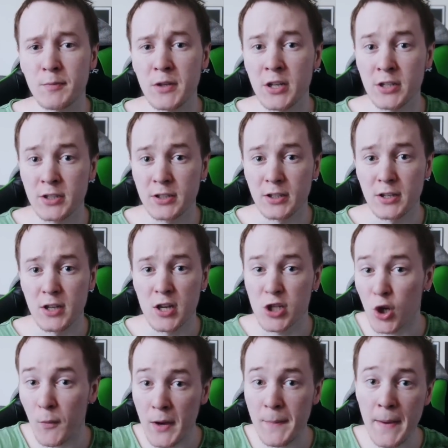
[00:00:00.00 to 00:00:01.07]
Because
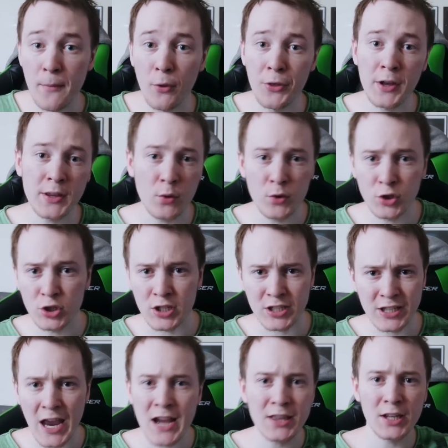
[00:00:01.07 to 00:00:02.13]
so many people think that we should
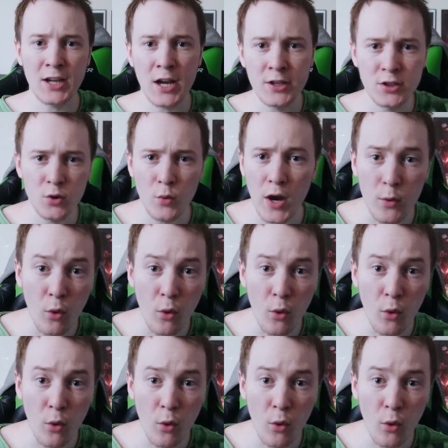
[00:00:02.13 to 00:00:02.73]
just take the guns away.